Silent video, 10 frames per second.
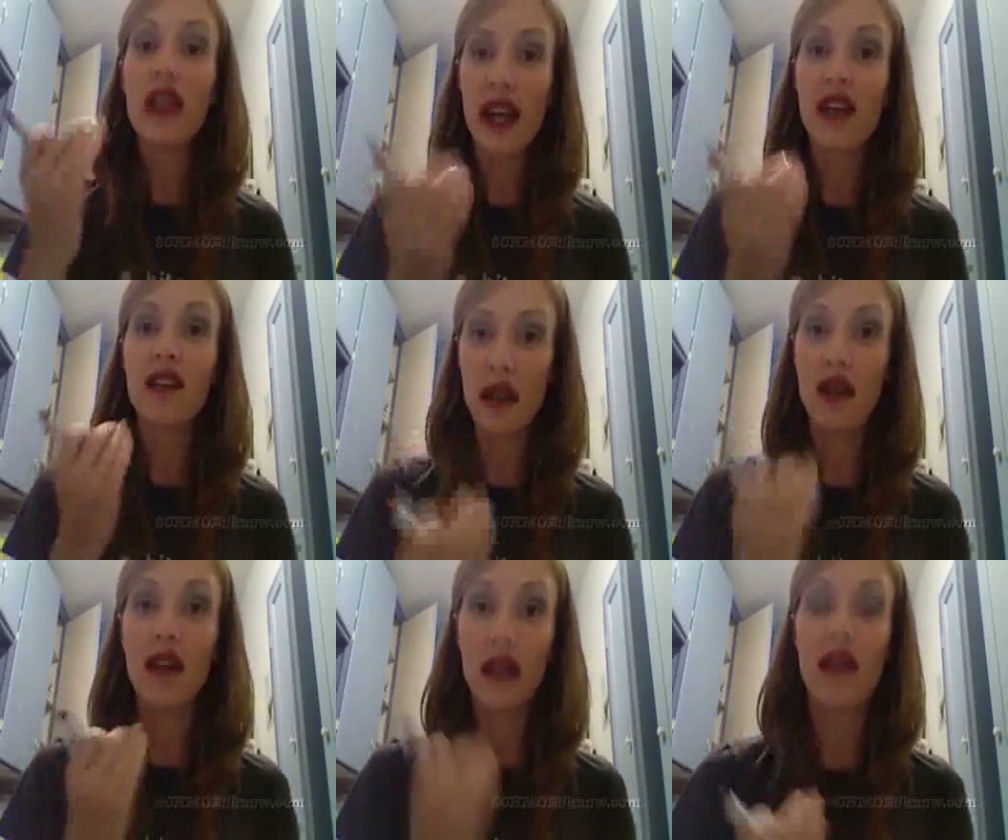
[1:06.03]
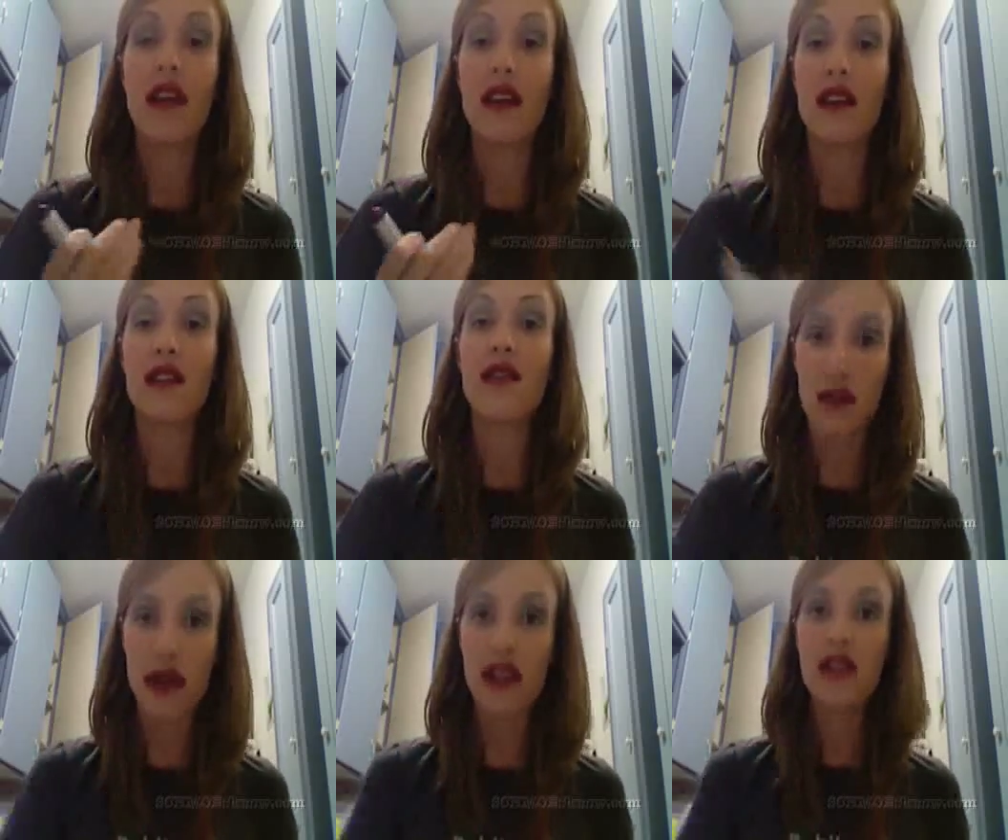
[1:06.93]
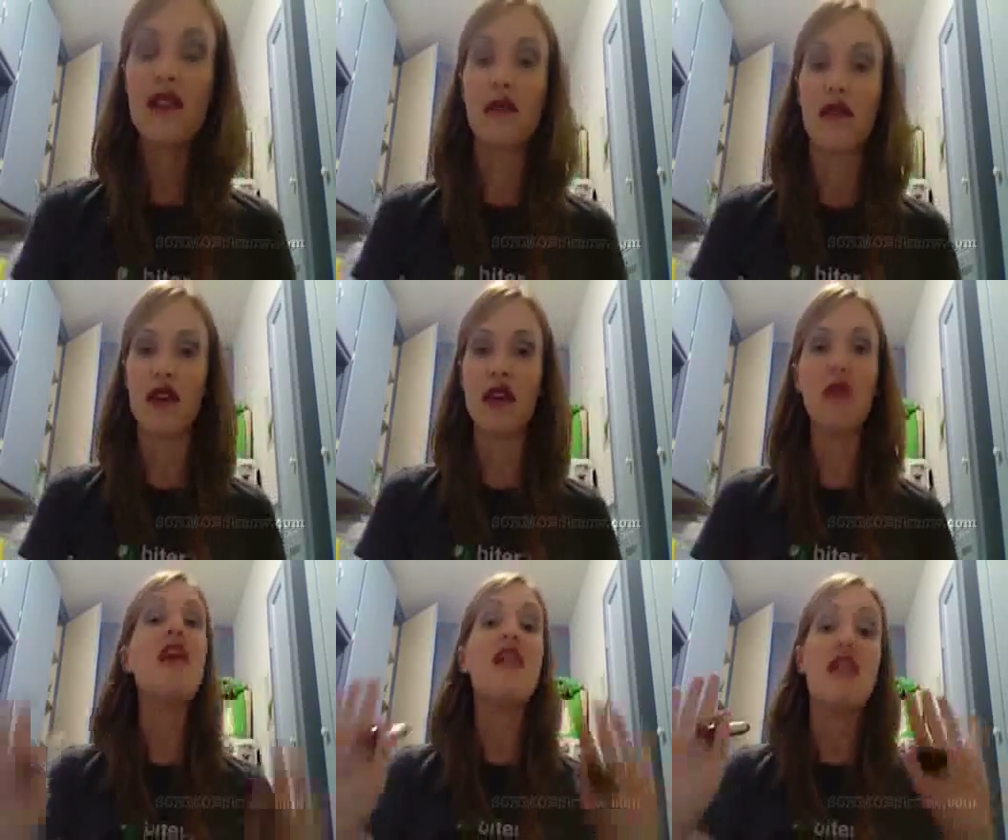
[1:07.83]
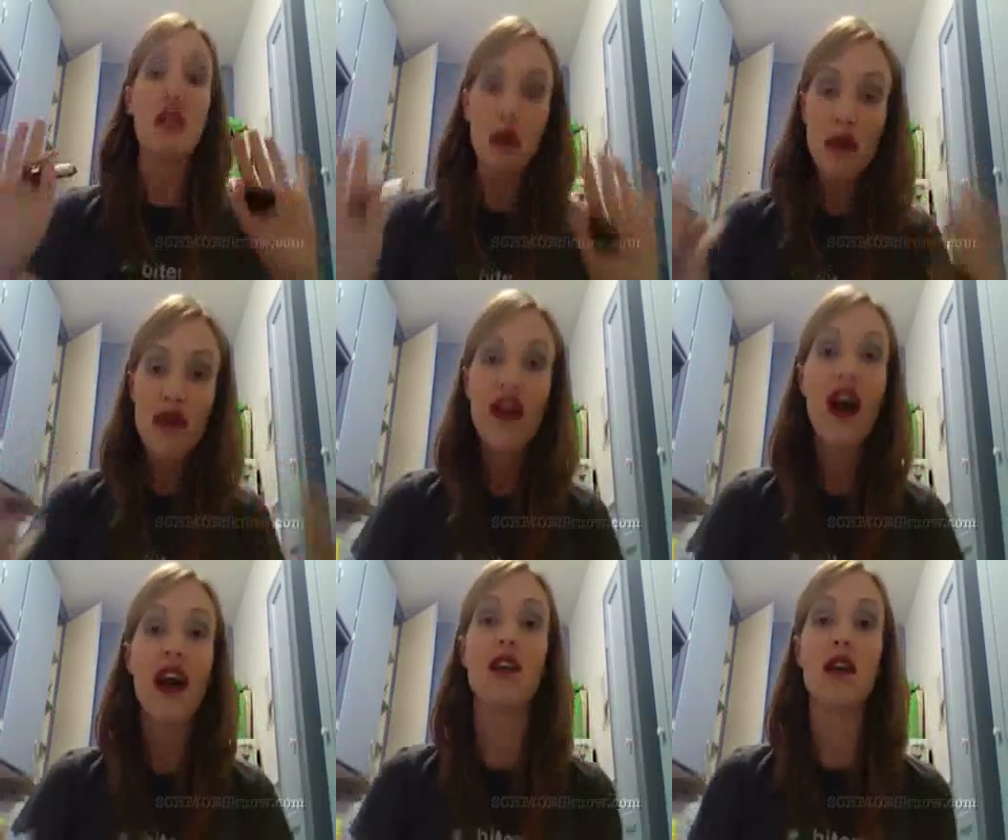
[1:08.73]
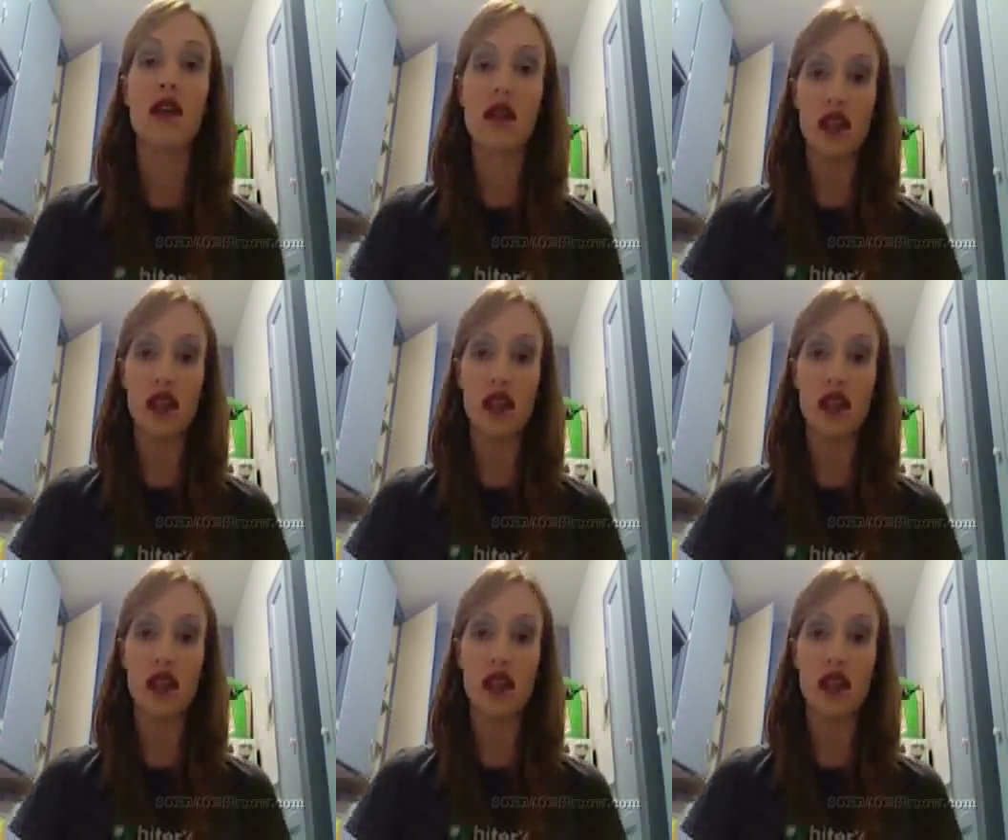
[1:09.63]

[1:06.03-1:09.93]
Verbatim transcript: can handle me looking like this for the rest of this review, then you will be fine to go to The